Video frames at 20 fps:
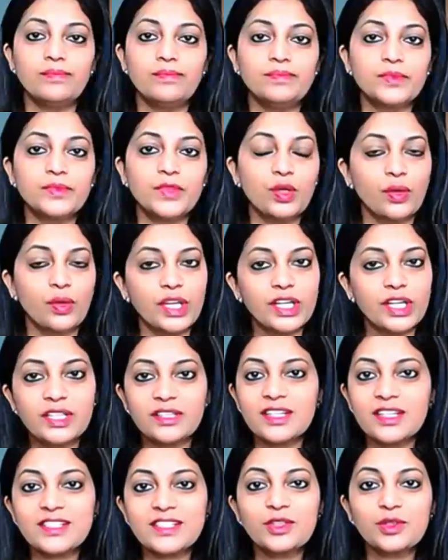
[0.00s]

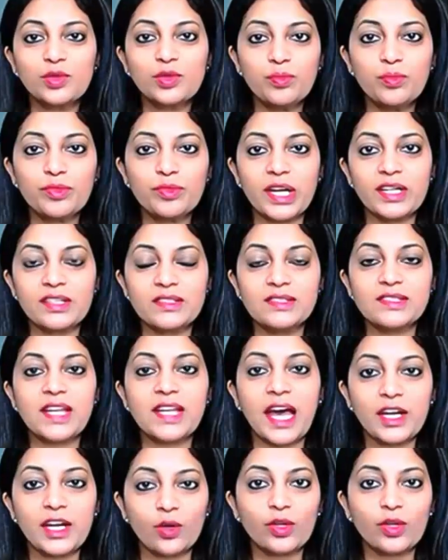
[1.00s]
increasing room rentals
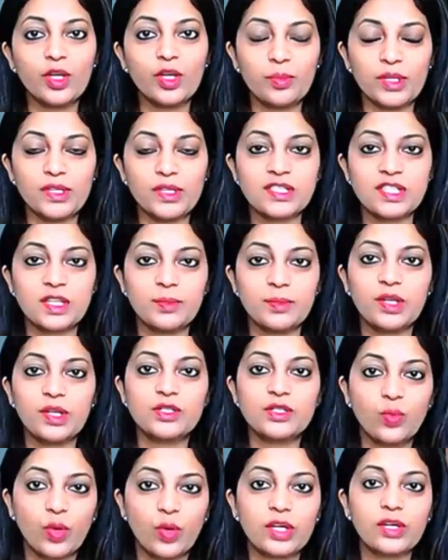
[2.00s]
and occupancy, because
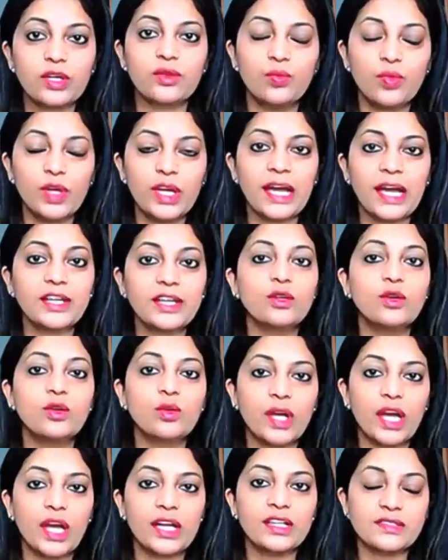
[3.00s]
what we like to look
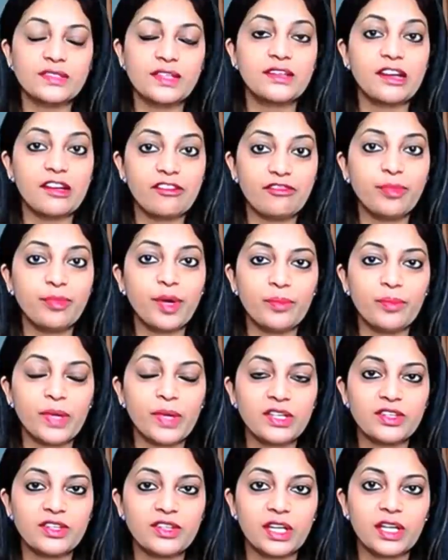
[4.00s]
at is a RevPAR
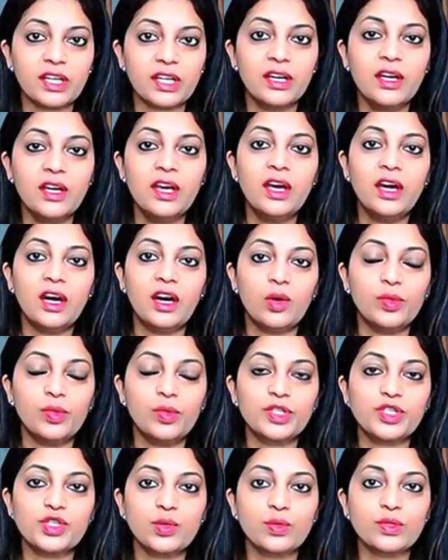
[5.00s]
metric, which
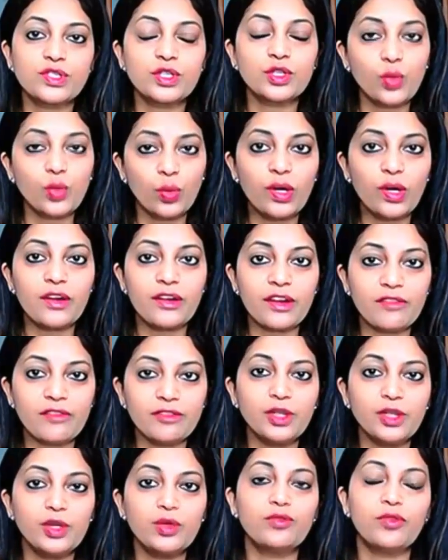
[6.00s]
shows the total
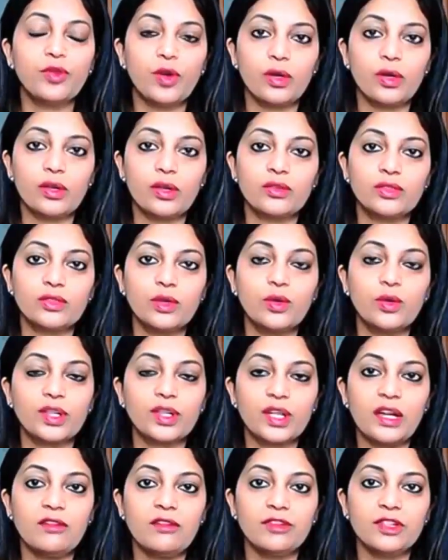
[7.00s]
revenue for the
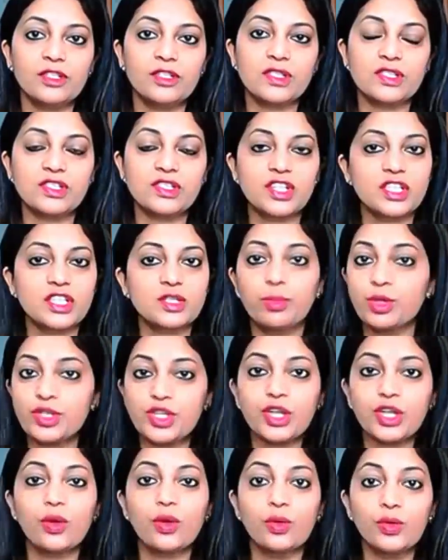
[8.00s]
hotel versus just
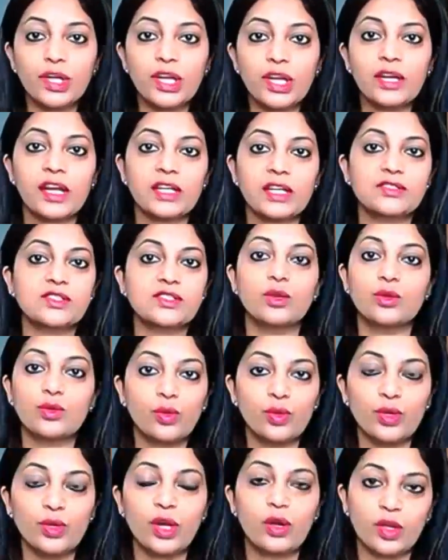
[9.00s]
pushing only rates or
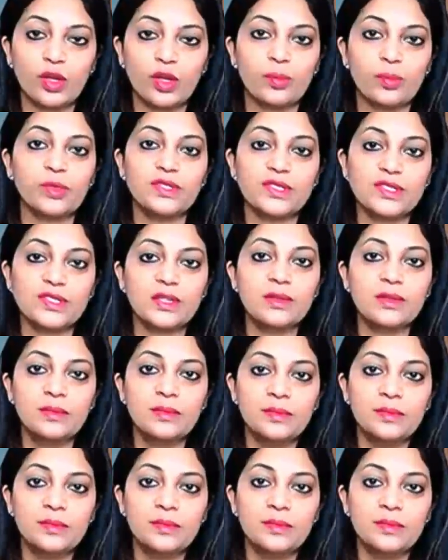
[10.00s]
only occupancy.